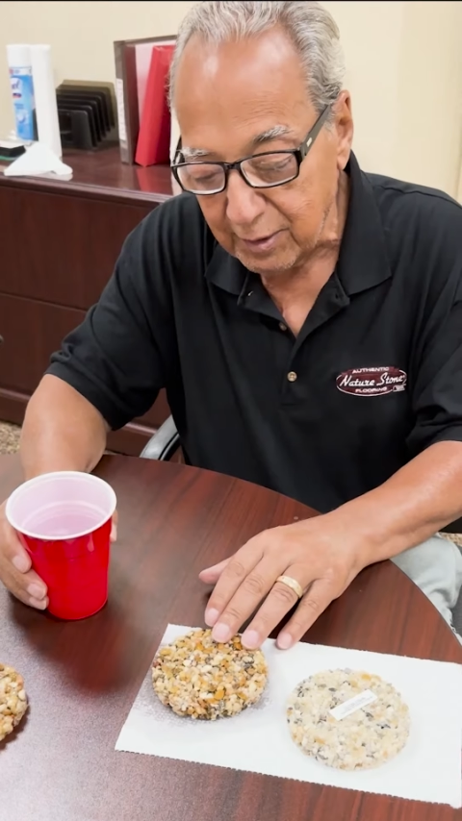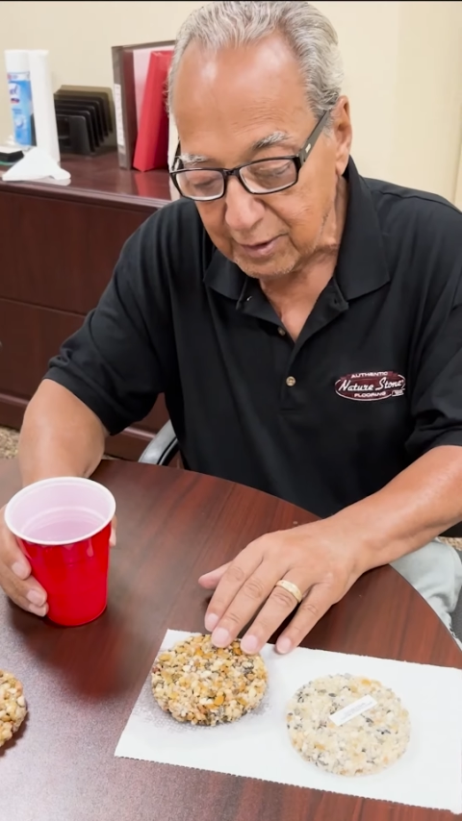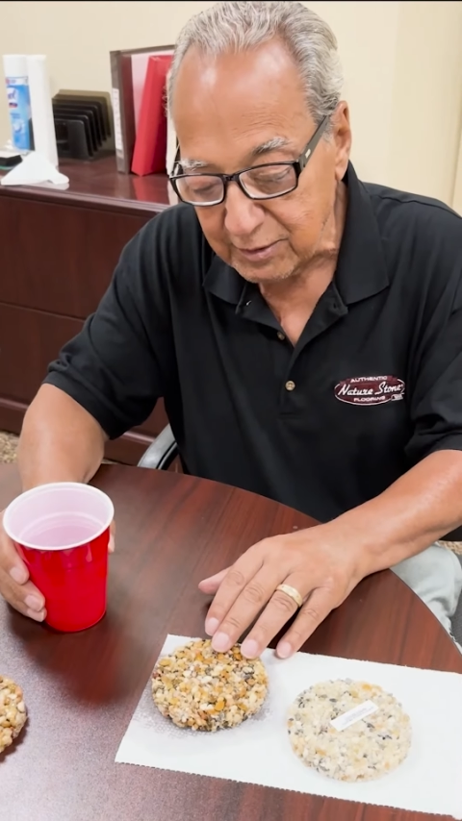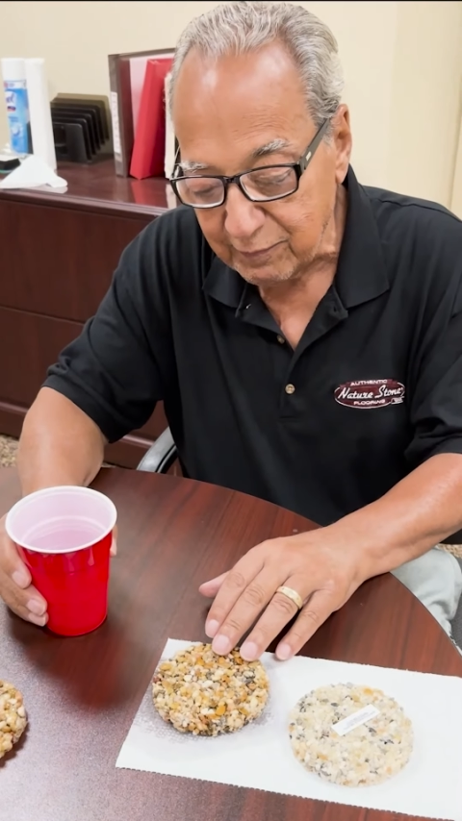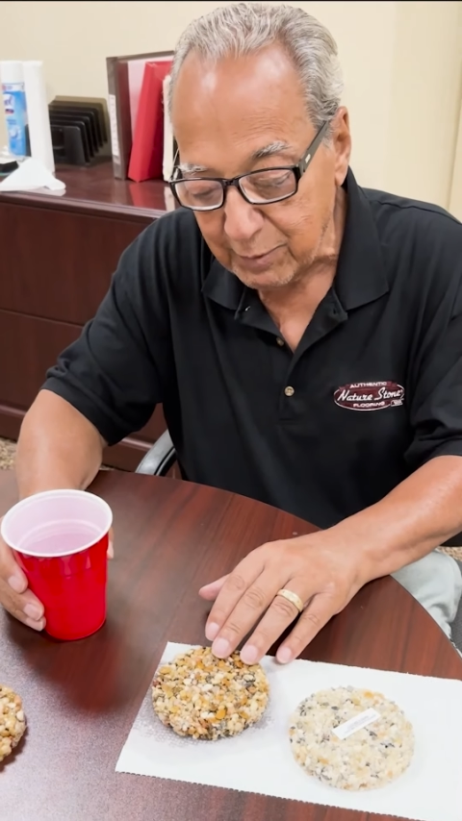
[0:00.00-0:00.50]

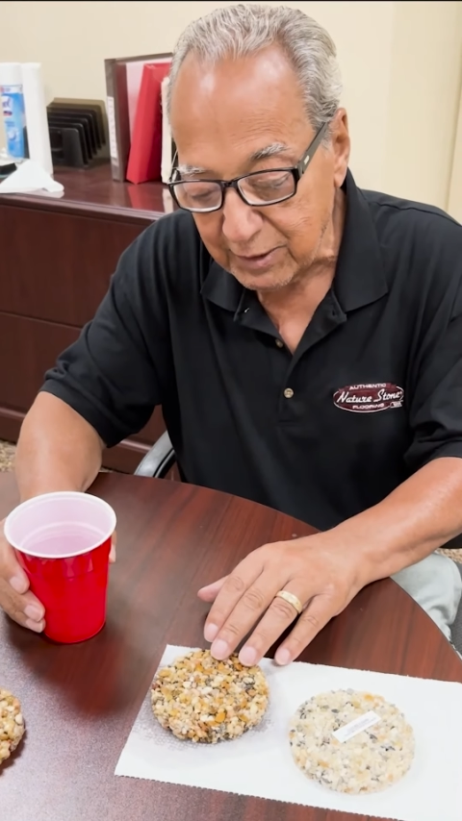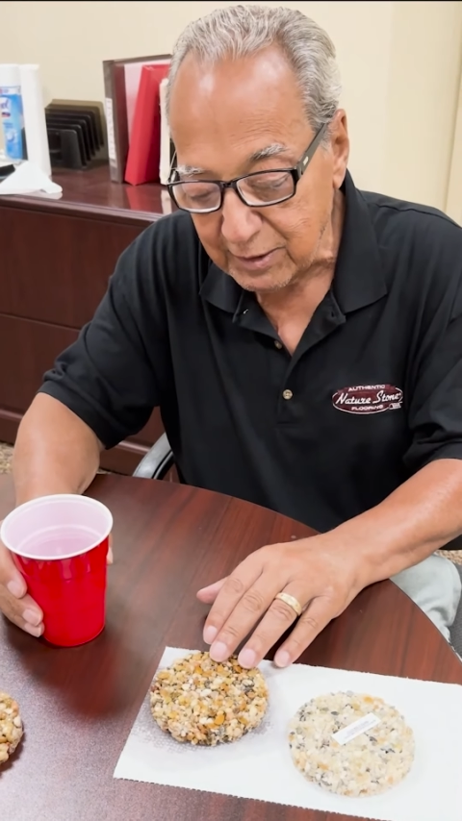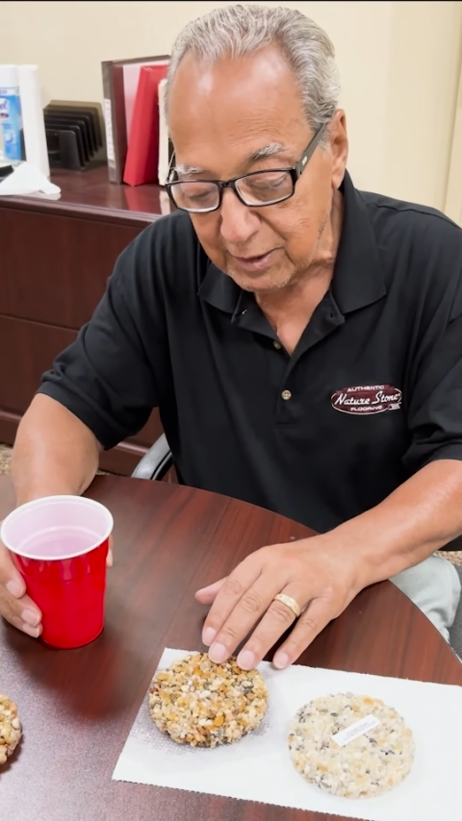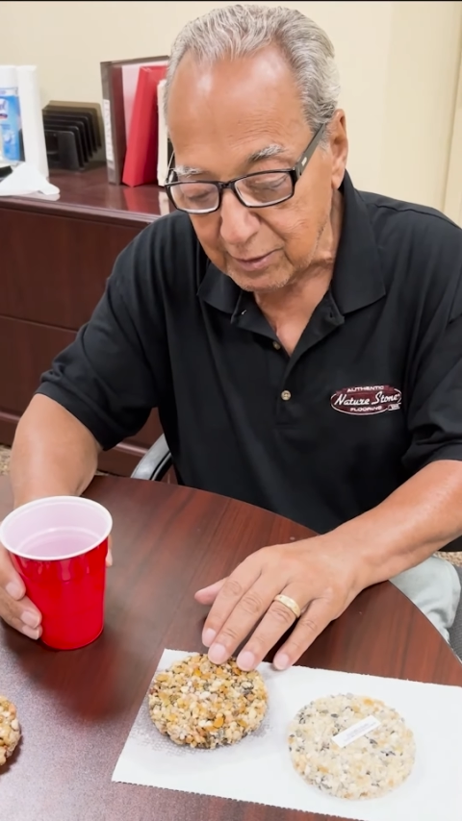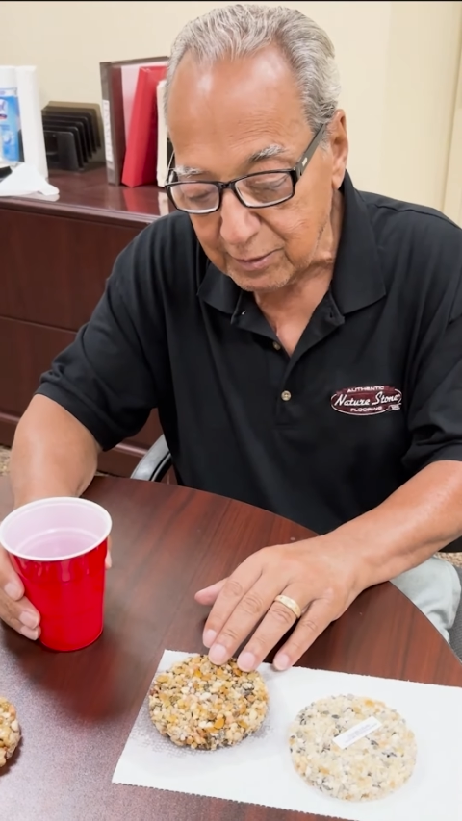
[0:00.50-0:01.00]
it's a big
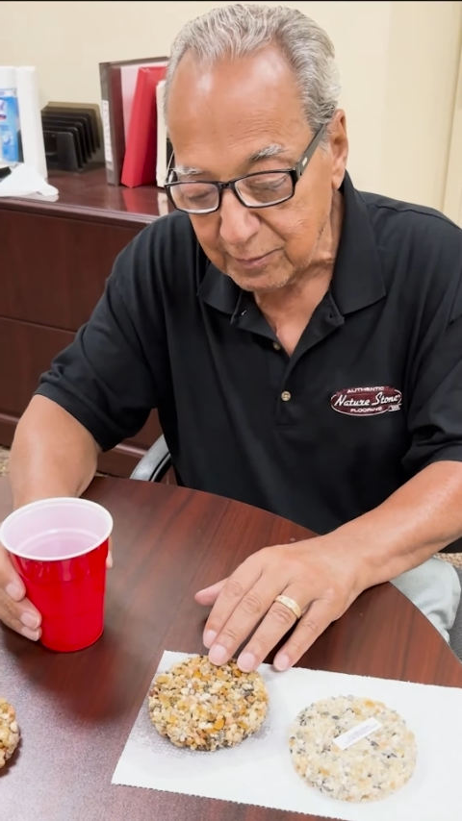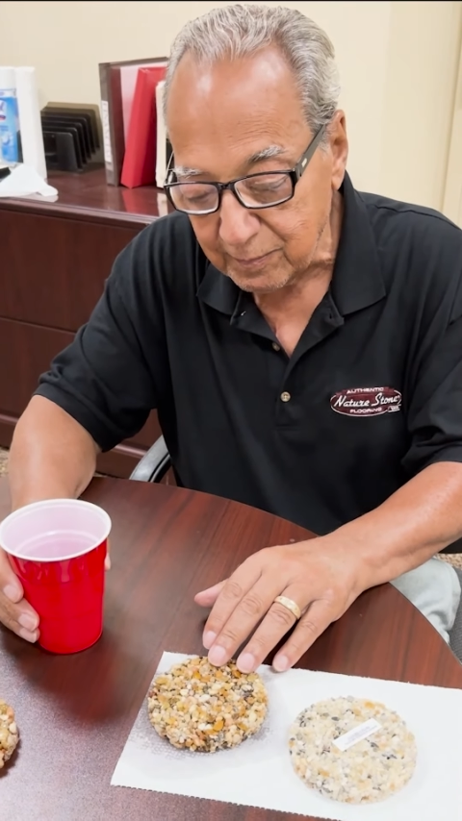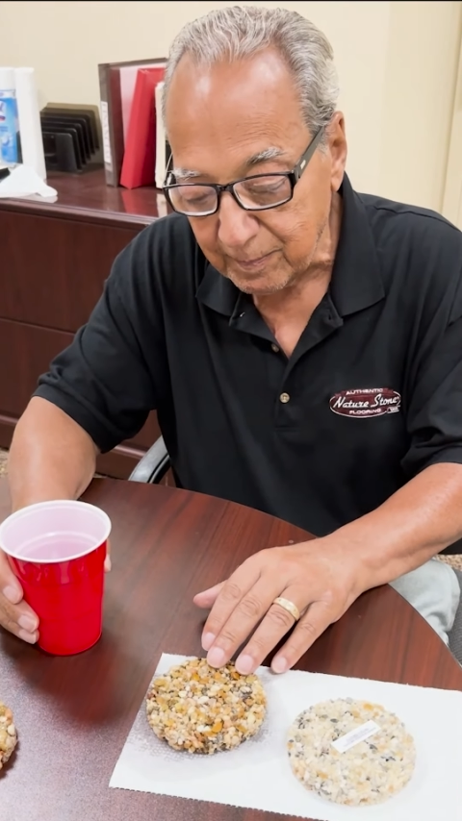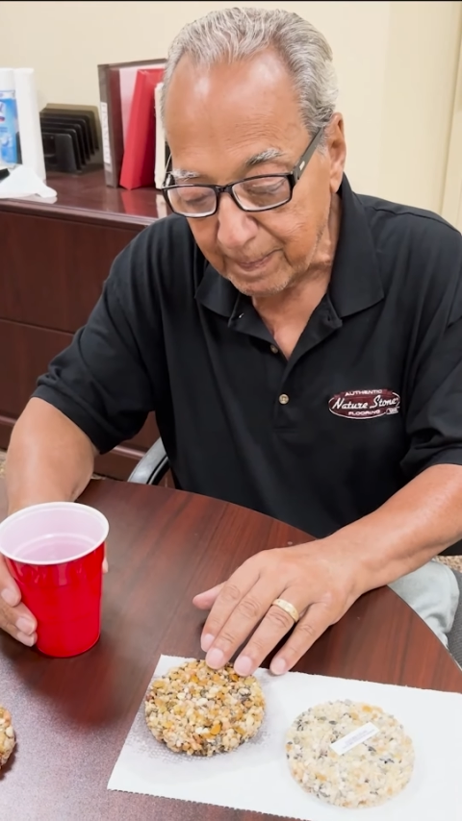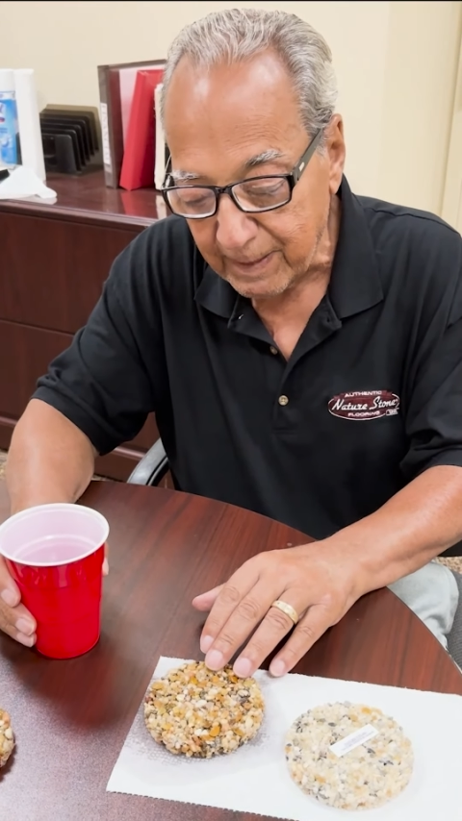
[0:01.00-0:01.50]
deal,
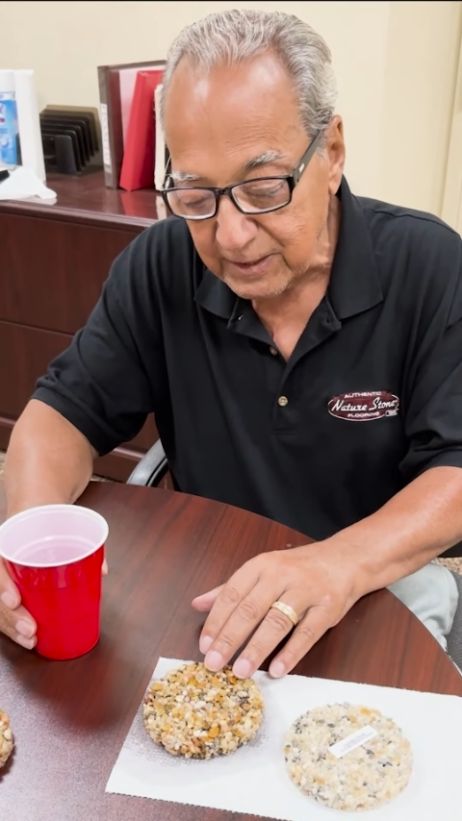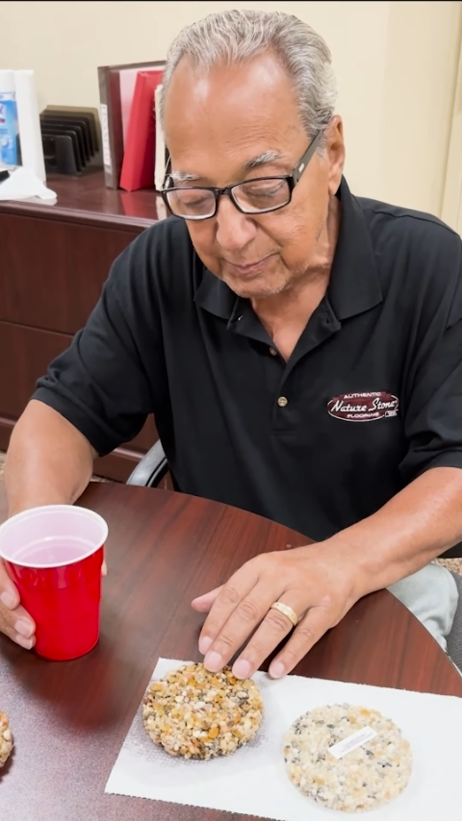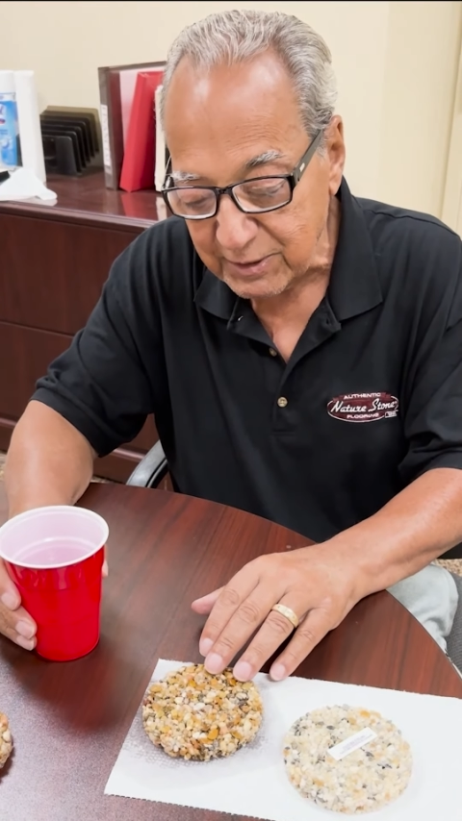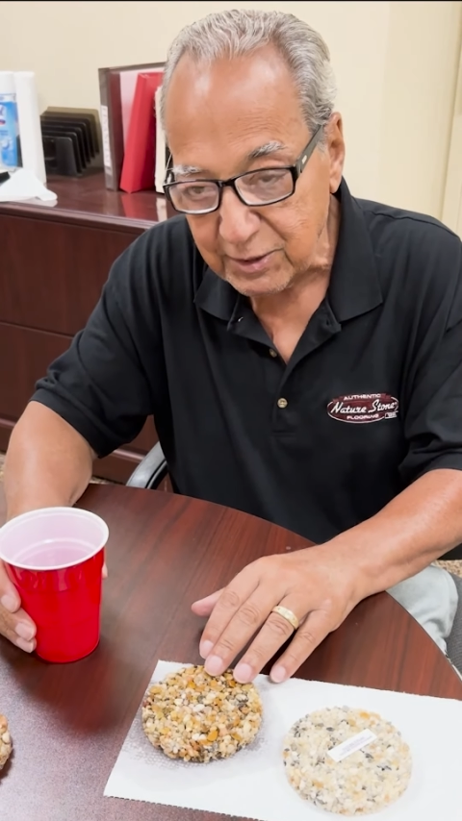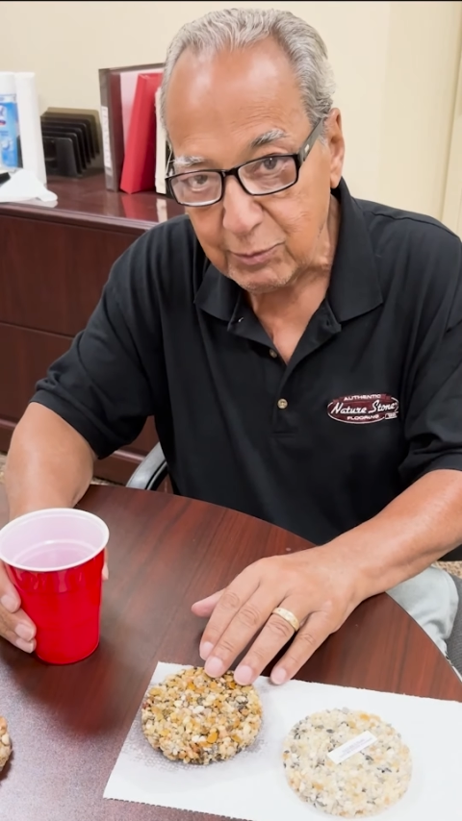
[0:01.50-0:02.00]
especially